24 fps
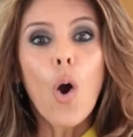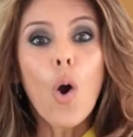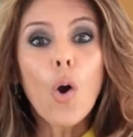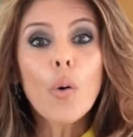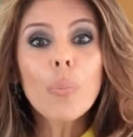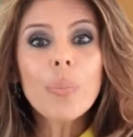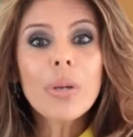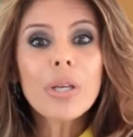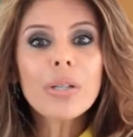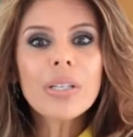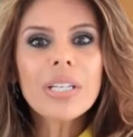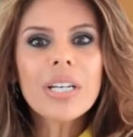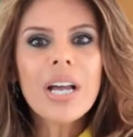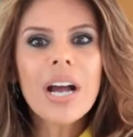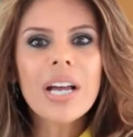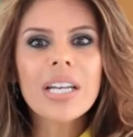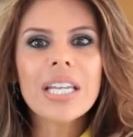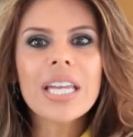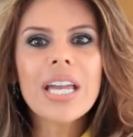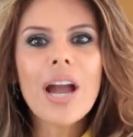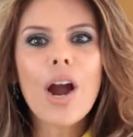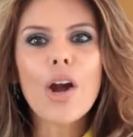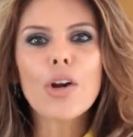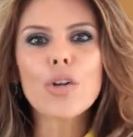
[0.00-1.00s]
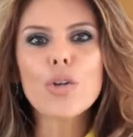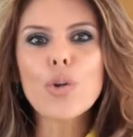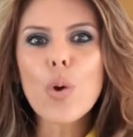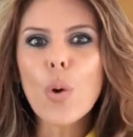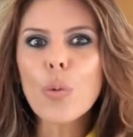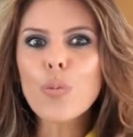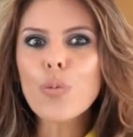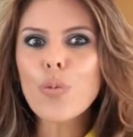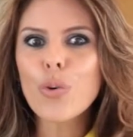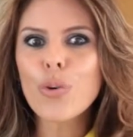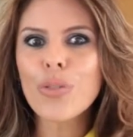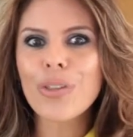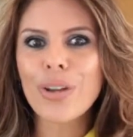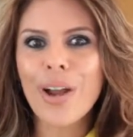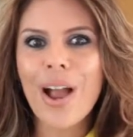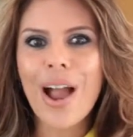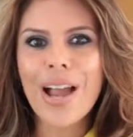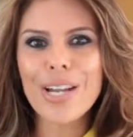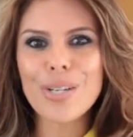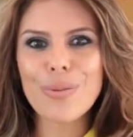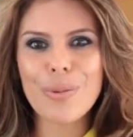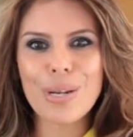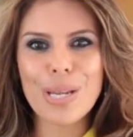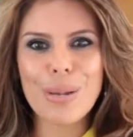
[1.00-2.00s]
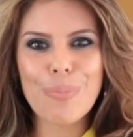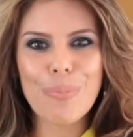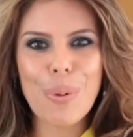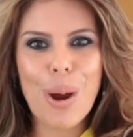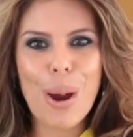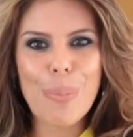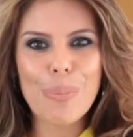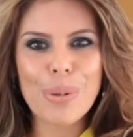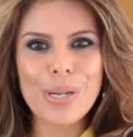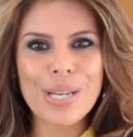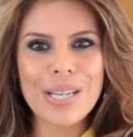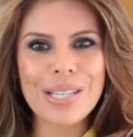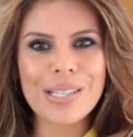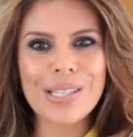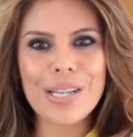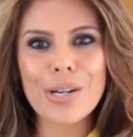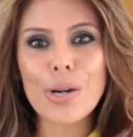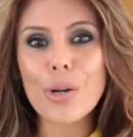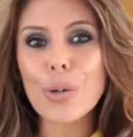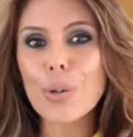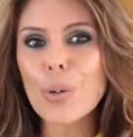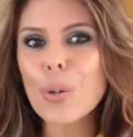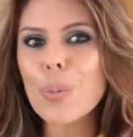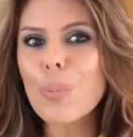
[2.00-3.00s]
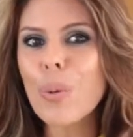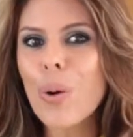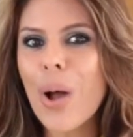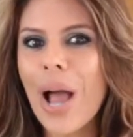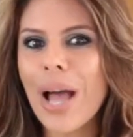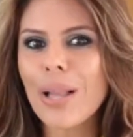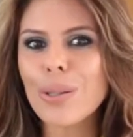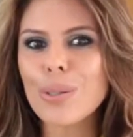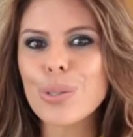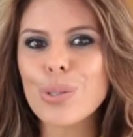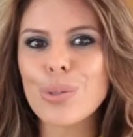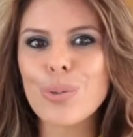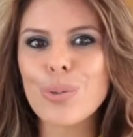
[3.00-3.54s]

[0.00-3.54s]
Oatmeal and honey are known for their hydrating properties, and our herbal aloe